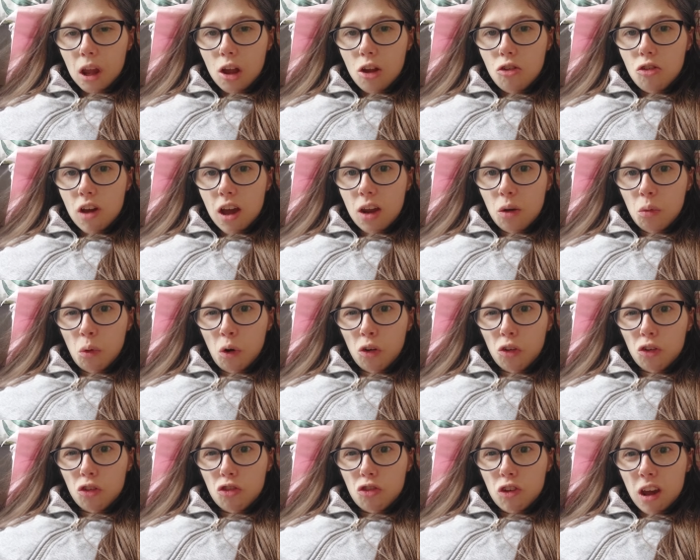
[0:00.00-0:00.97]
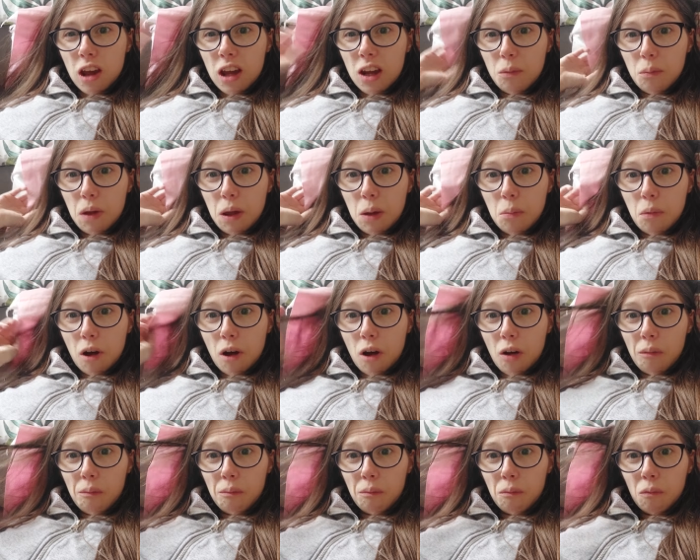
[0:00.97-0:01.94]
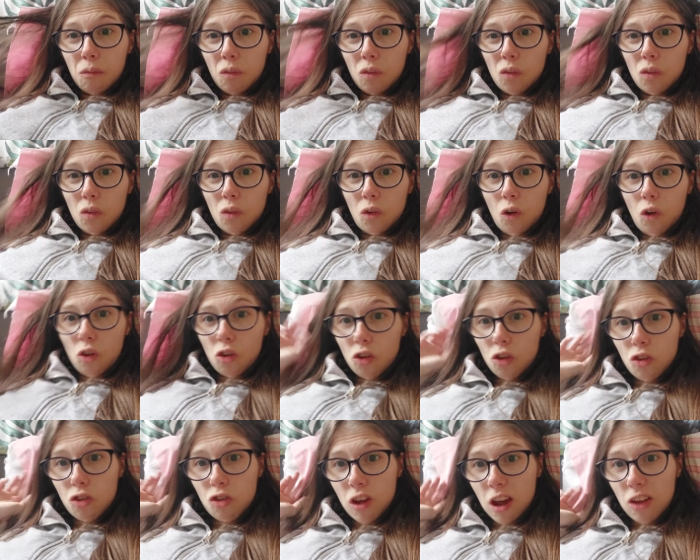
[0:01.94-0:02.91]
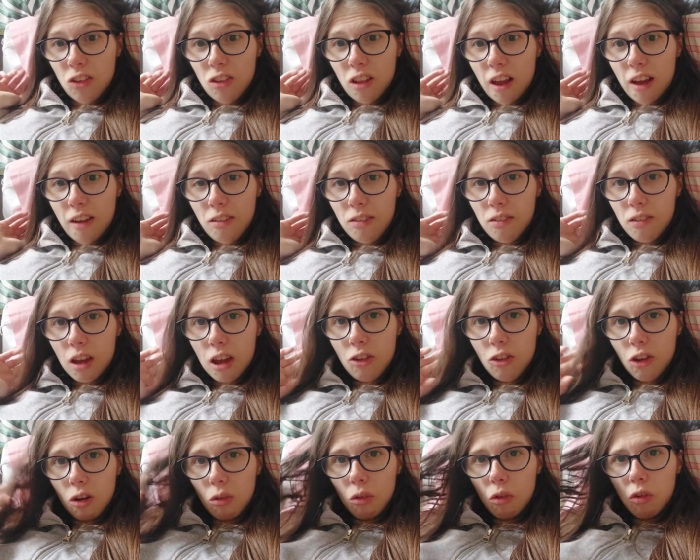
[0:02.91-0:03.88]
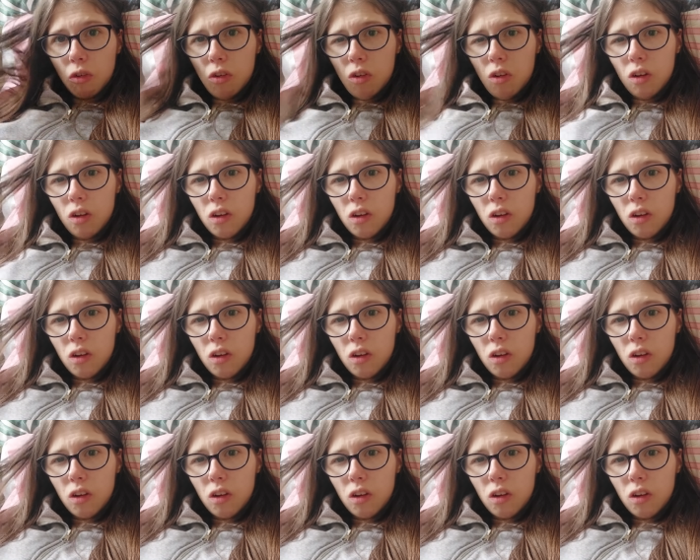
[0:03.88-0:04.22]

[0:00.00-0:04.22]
Jade Watts, Jade Bieber, or just Jade's life in general,